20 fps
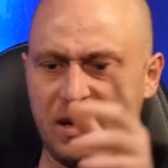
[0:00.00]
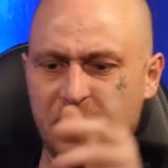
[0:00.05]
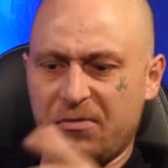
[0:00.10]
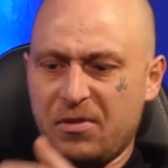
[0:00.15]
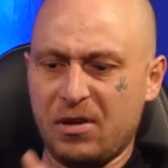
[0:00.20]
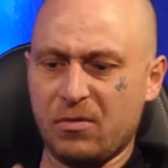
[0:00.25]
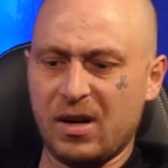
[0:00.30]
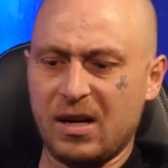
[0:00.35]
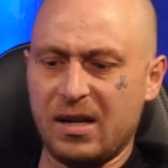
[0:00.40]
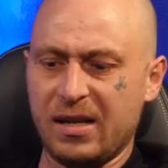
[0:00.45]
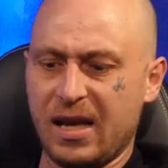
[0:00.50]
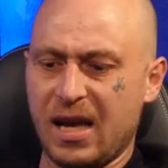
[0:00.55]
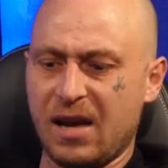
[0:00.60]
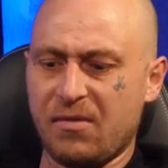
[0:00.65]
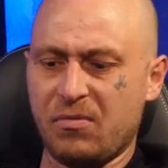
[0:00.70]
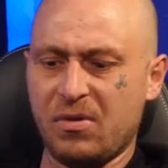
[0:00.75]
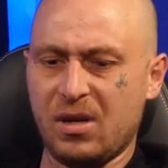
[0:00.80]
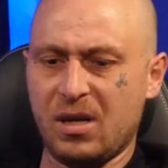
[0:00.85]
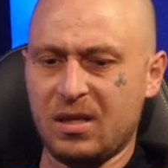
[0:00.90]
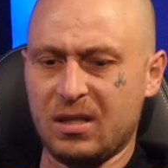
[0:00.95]
We had a thing running there
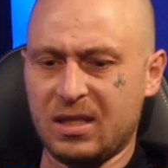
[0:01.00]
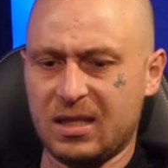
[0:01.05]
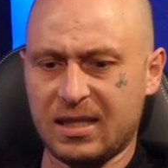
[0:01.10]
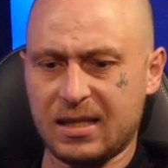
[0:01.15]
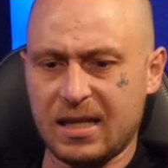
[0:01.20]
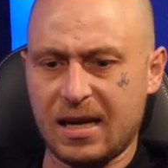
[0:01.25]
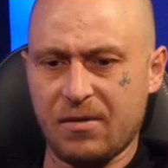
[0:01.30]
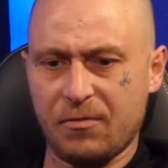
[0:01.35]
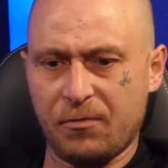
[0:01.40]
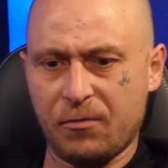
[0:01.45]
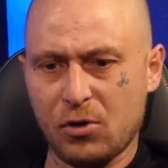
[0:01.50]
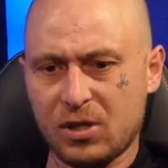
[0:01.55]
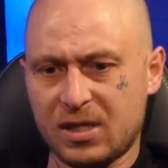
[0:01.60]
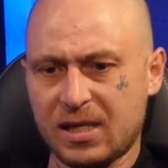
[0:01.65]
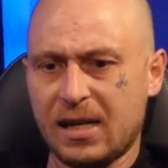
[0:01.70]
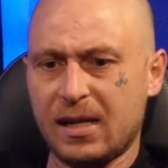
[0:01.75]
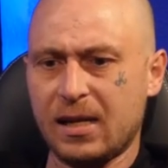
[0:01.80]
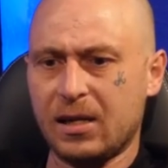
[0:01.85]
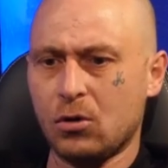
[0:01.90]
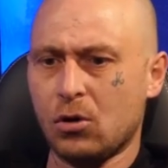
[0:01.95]
every first
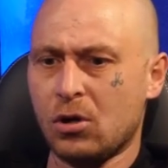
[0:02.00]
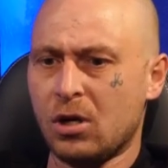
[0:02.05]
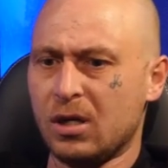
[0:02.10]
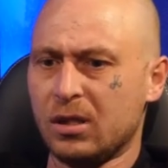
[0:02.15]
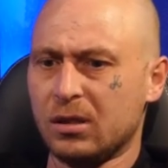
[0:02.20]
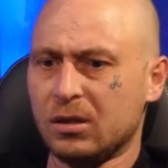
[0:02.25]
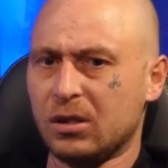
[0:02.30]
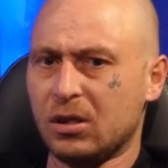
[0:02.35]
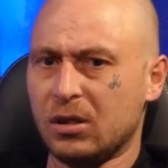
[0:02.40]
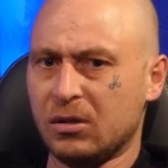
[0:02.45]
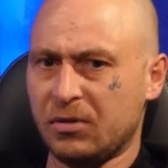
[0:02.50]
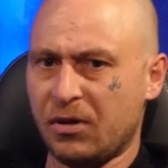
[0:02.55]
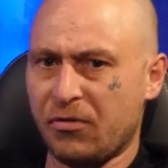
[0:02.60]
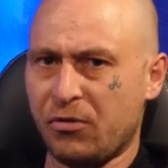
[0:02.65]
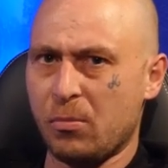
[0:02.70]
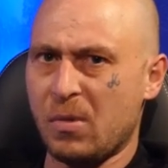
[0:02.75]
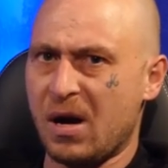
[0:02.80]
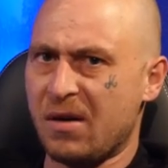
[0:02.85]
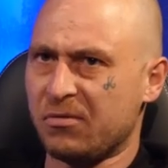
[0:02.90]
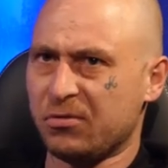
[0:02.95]
Saturday night of
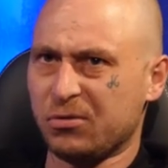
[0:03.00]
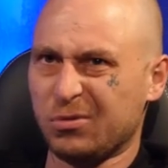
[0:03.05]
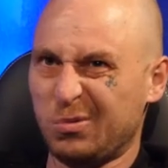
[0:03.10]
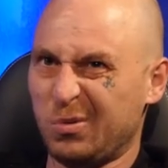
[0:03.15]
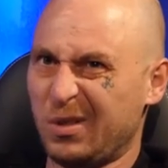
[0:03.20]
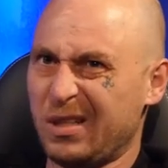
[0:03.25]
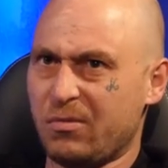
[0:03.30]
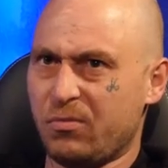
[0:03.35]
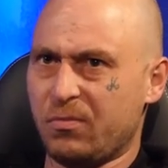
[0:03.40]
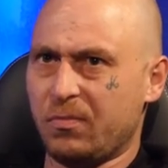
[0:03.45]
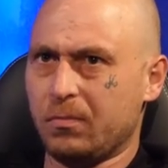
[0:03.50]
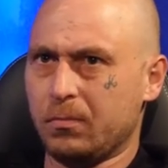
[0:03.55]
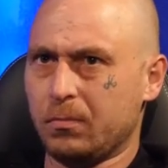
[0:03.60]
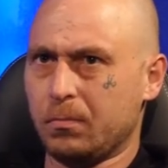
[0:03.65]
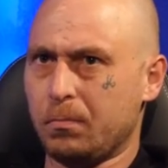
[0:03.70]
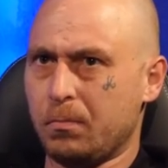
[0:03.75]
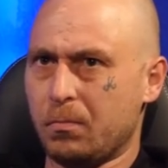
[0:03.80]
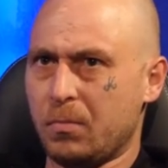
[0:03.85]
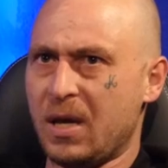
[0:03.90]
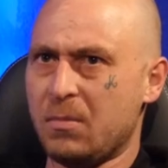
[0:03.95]
every month. We had a
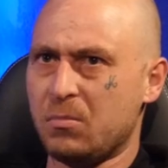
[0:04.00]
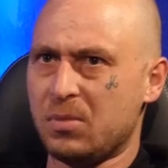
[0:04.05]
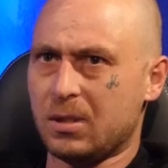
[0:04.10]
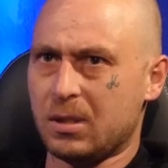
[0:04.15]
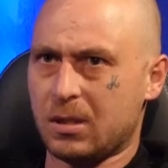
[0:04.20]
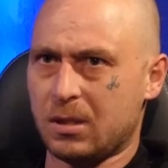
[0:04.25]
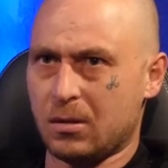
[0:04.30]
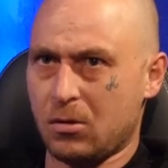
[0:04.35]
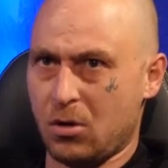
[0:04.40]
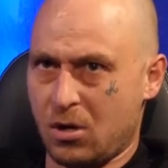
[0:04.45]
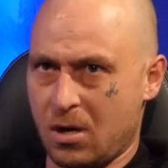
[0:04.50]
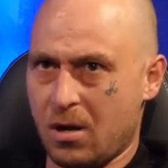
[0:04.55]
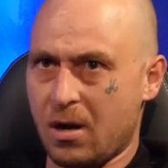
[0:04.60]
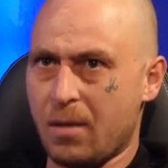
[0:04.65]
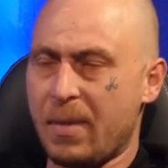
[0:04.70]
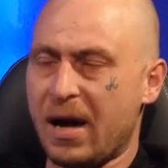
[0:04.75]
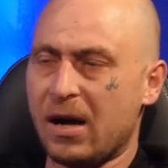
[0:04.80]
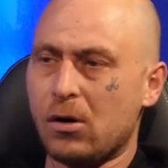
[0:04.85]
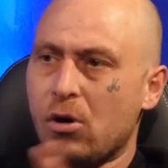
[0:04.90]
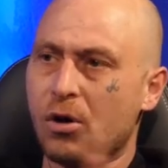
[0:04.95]
M's like a
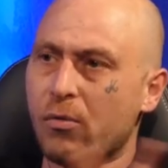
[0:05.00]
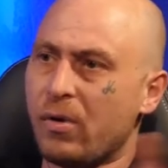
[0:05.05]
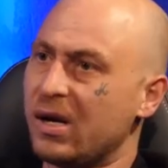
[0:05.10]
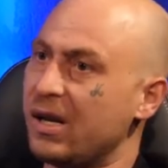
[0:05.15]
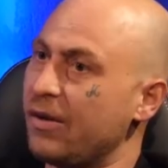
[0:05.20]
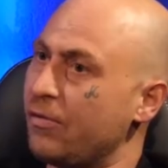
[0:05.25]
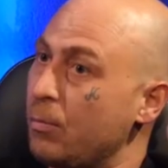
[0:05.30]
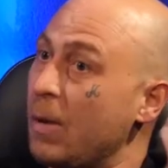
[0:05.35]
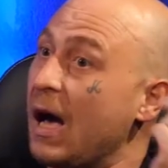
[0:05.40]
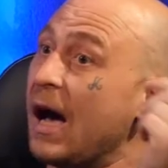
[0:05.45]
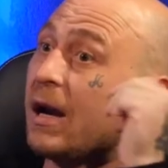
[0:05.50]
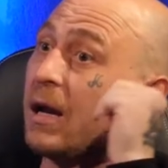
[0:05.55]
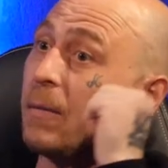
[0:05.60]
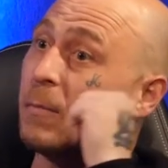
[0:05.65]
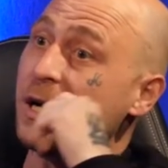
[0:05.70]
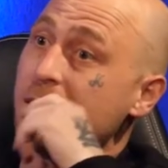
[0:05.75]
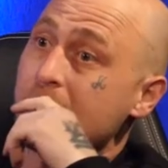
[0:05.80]
battle night running there for about 18